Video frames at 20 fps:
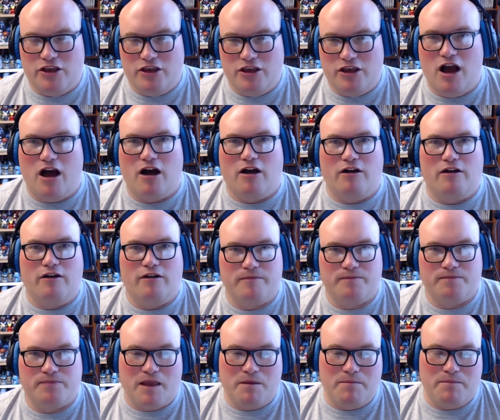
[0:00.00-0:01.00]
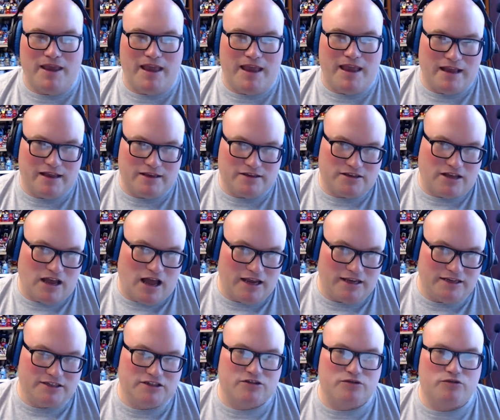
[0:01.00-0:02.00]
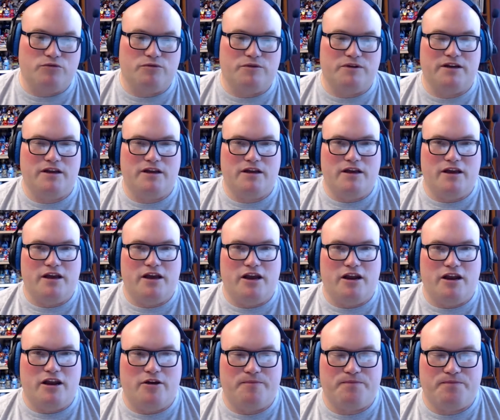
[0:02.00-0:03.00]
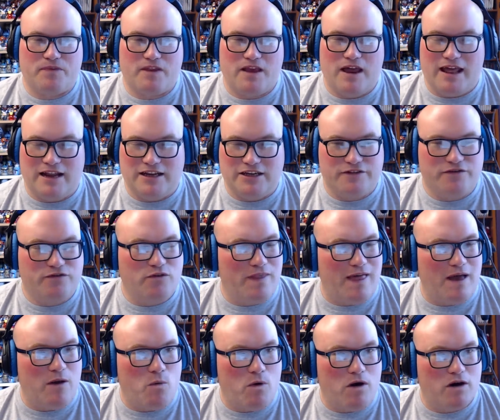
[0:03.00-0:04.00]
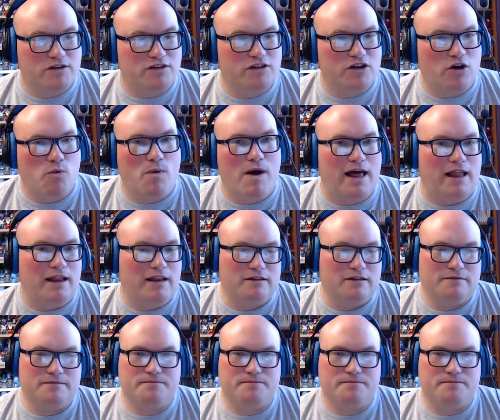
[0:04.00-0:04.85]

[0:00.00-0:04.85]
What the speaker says: young and being high school. And, and I just thought that worked so well.